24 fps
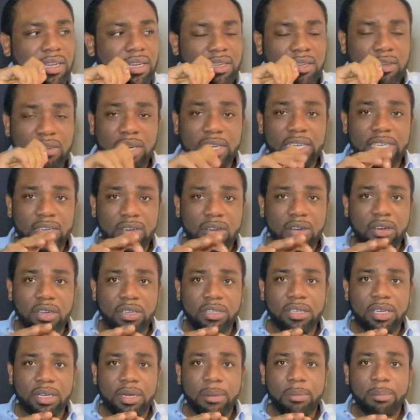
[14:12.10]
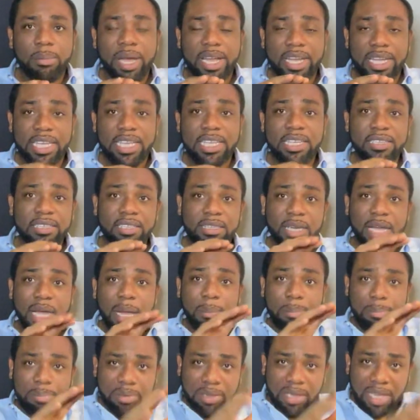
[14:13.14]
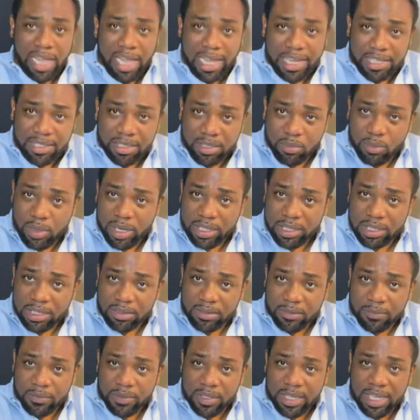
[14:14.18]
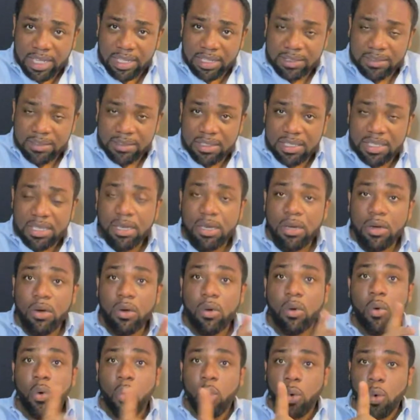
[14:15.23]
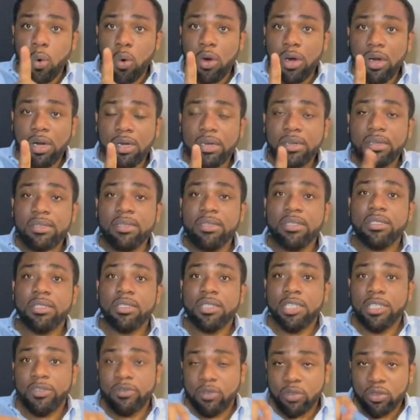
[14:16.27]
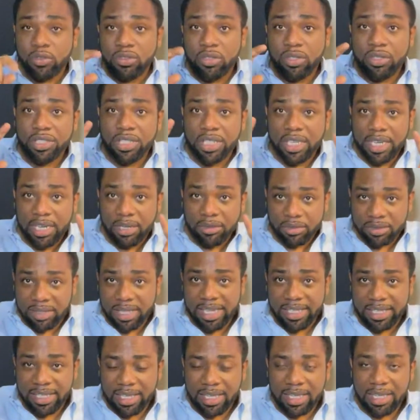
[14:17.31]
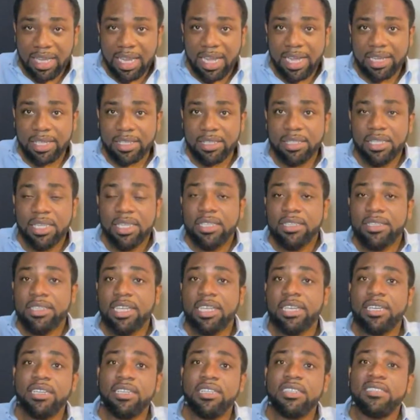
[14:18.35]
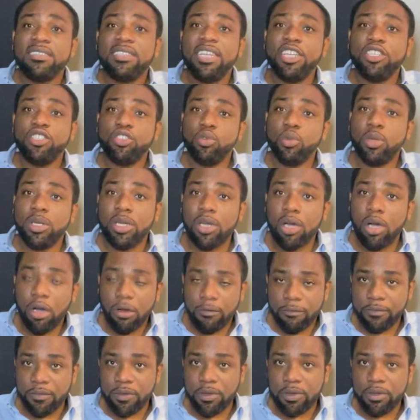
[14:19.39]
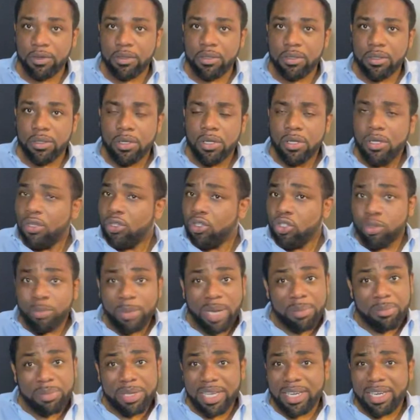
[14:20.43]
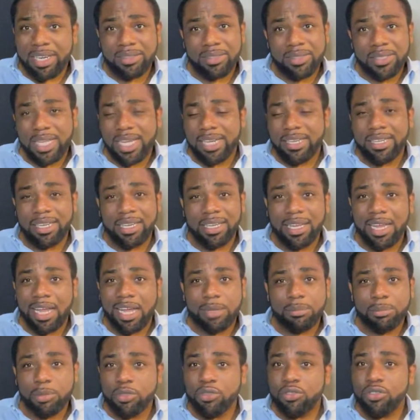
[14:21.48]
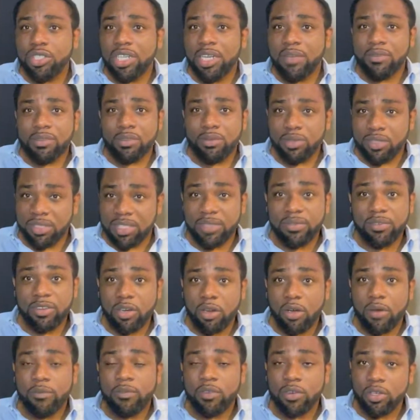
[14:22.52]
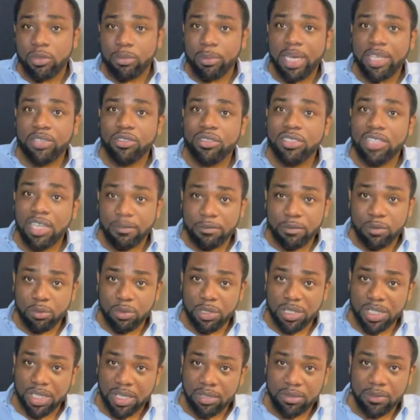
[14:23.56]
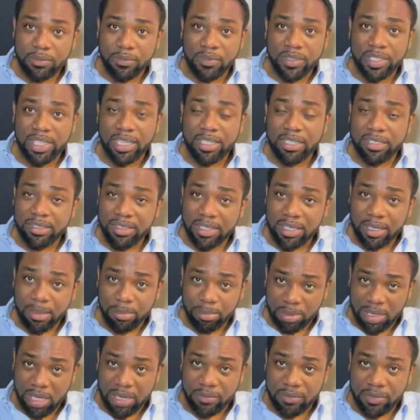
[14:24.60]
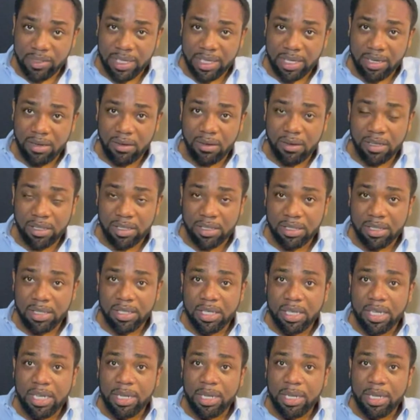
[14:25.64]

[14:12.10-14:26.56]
credit card by either applying directly to Fidelity, or if you're such an outstanding client, they're gonna send you an offer. You might be an outstanding client, but you never receive an offer. You might just have to reach out to Fidelity and apply for that card.